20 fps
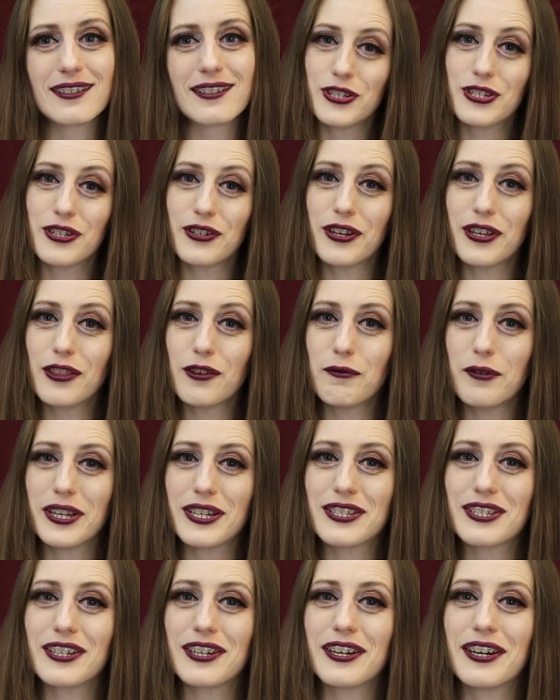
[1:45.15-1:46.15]
During the
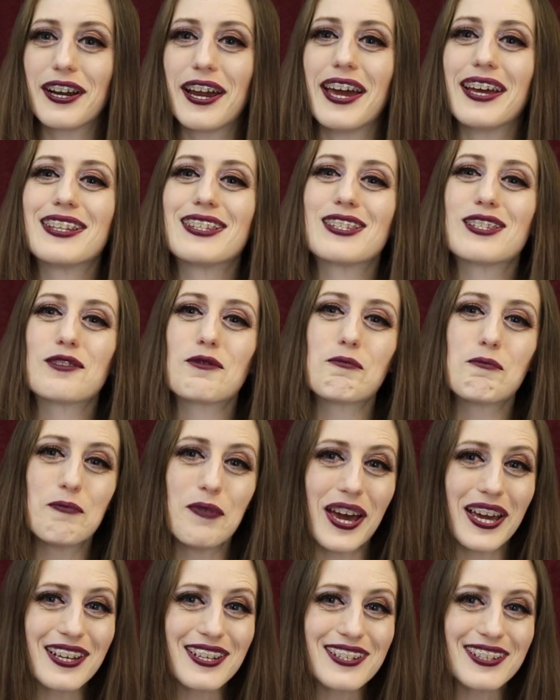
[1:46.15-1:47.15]
winter,
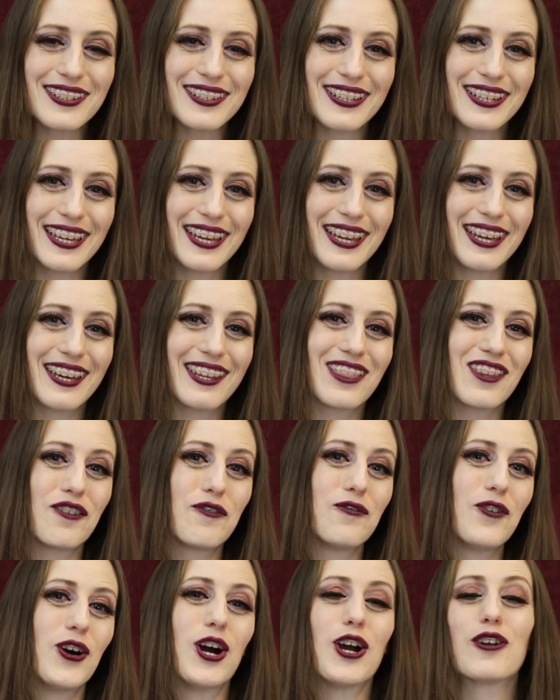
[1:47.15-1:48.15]
especially in the
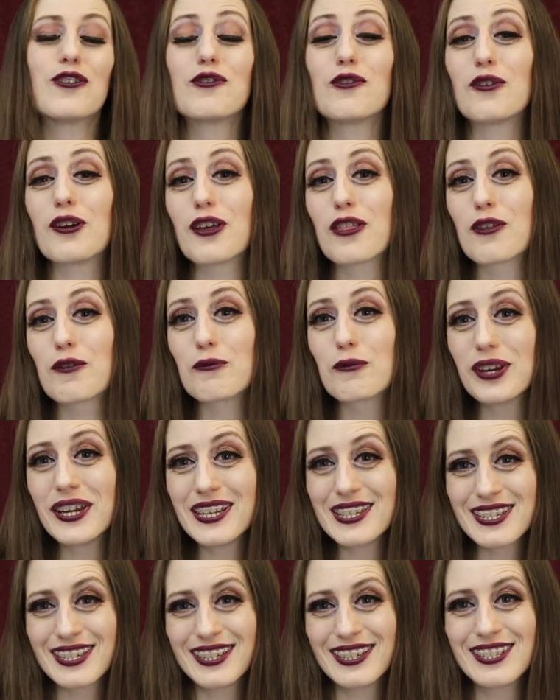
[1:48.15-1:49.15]
far north
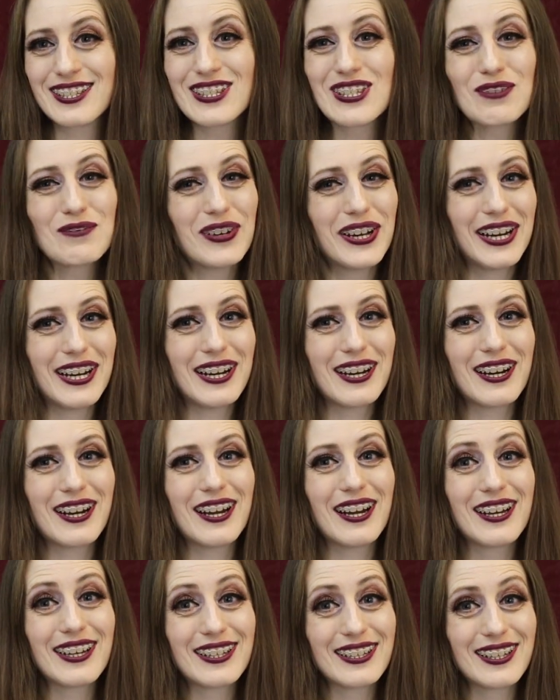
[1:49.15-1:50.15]
regions
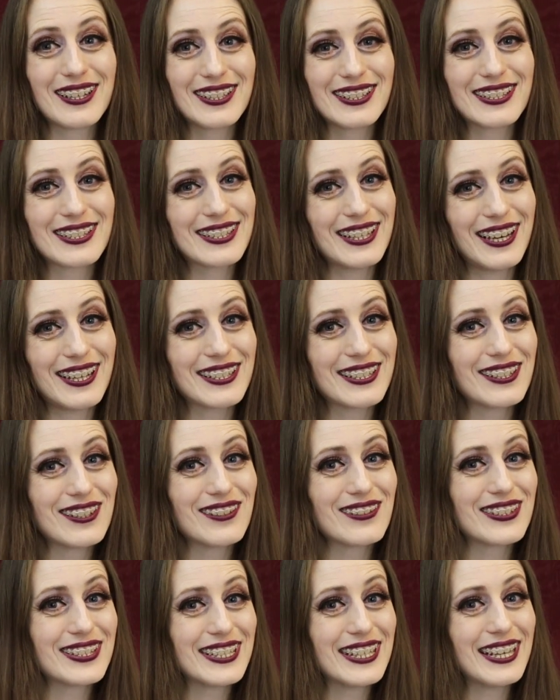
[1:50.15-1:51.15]
where Santa
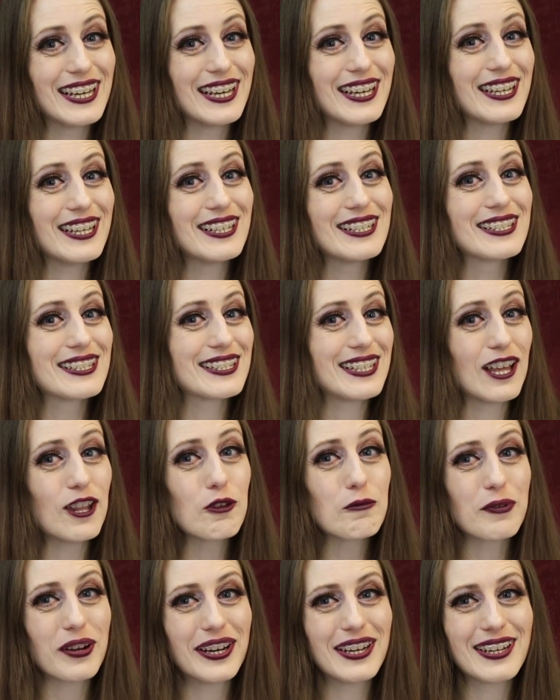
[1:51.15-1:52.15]
Lucia is
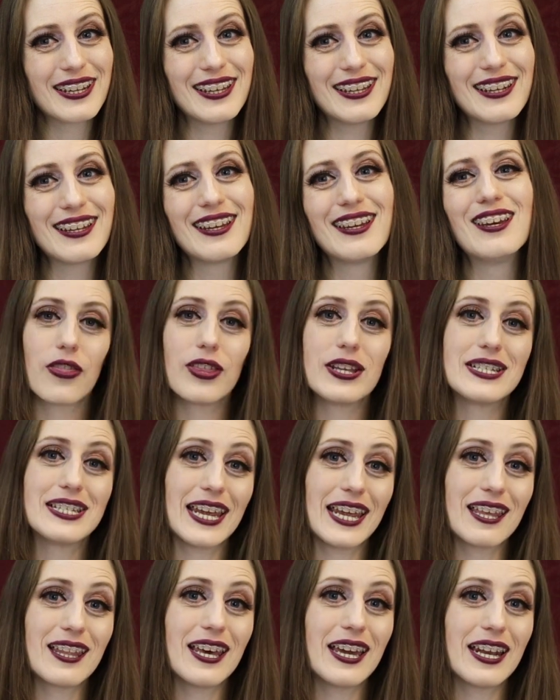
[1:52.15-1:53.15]
celebrated, the
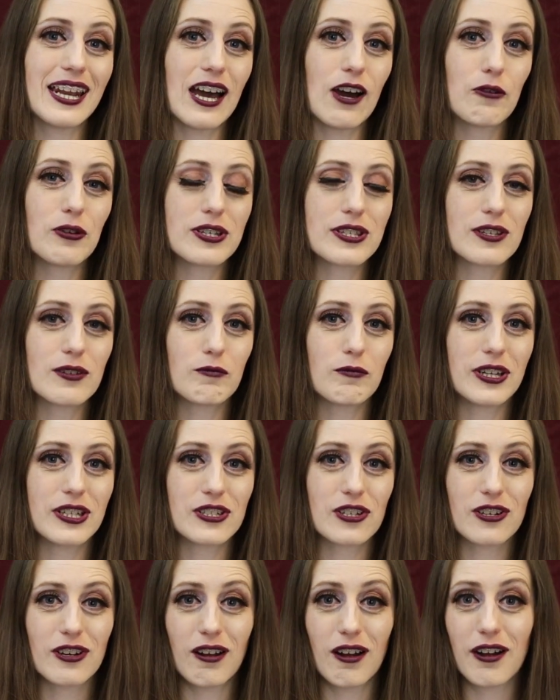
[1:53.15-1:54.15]
daylight hours in
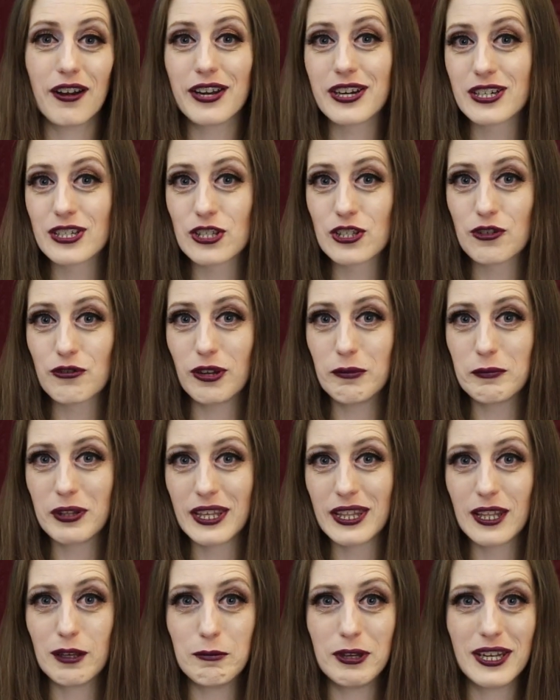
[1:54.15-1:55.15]
winter are
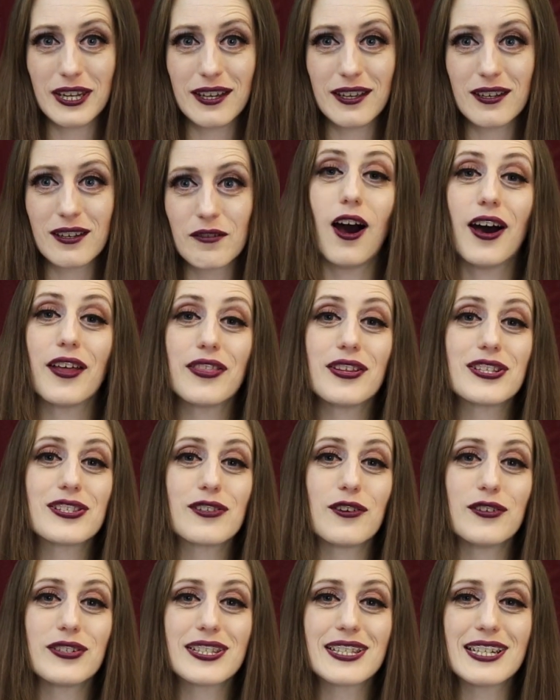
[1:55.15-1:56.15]
extremely limited. On the
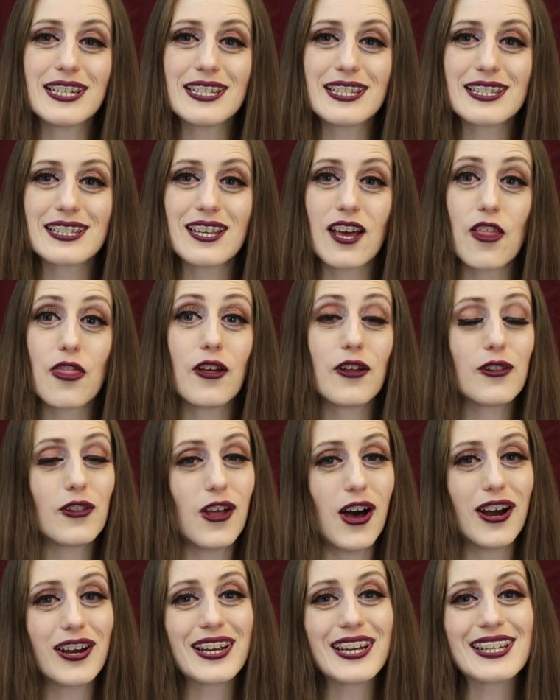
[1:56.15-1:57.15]
solstice, the
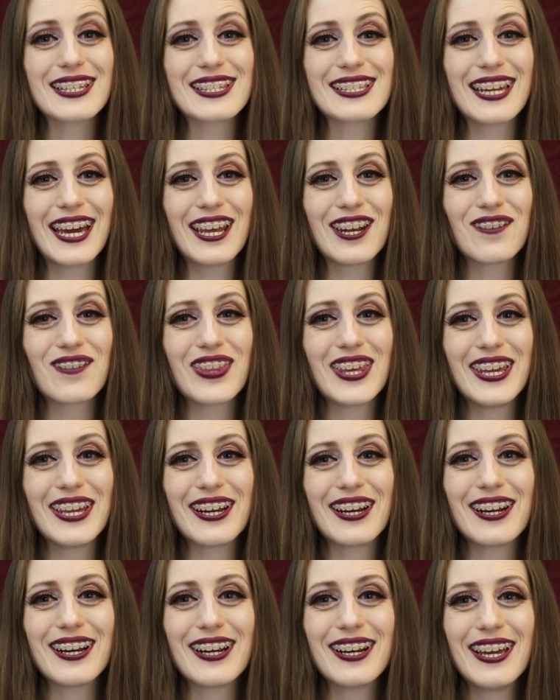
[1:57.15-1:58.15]
longest night of the
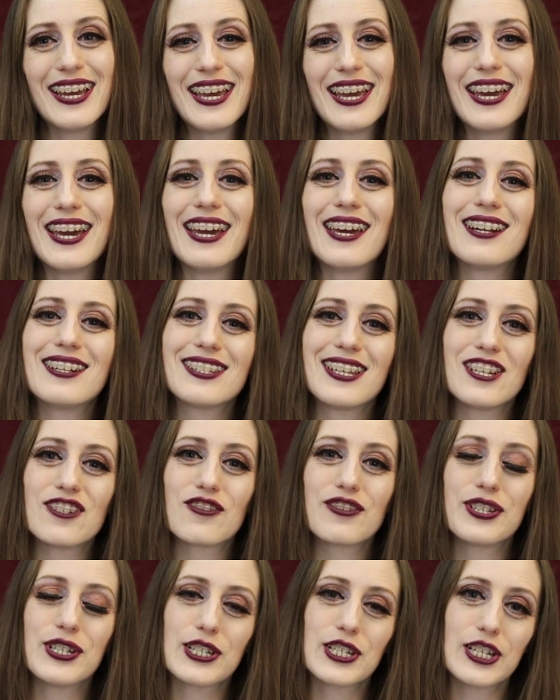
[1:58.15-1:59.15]
year, it is a
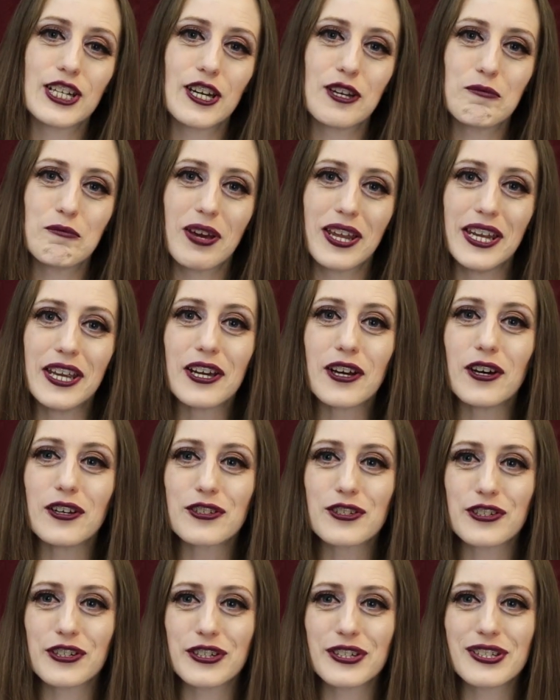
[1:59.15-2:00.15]
tradition in many
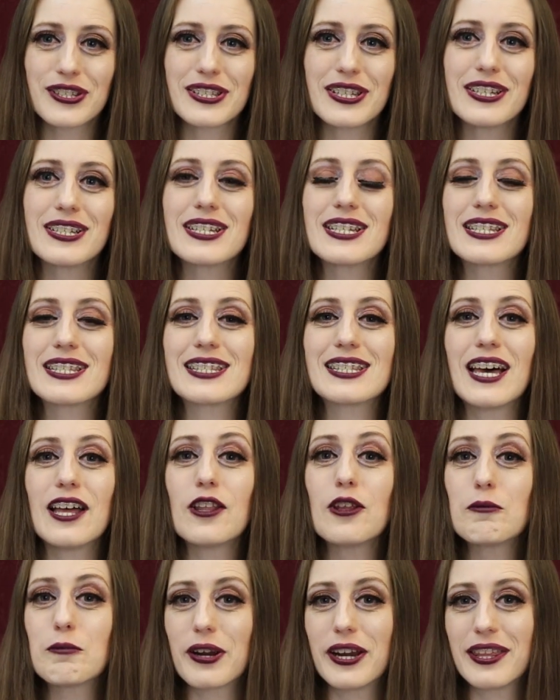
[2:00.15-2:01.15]
cultures to
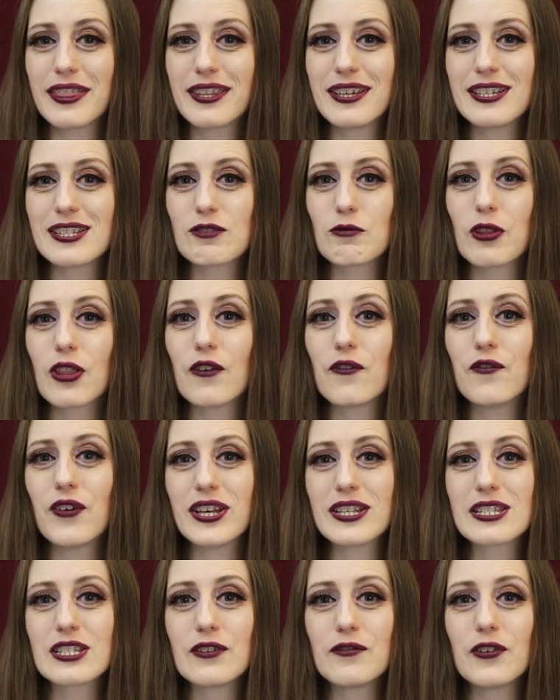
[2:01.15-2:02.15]
celebrate this with a
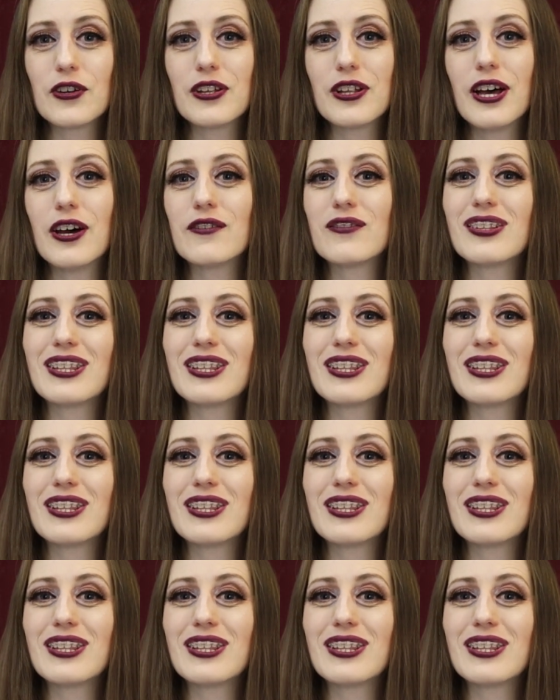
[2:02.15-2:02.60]
festival of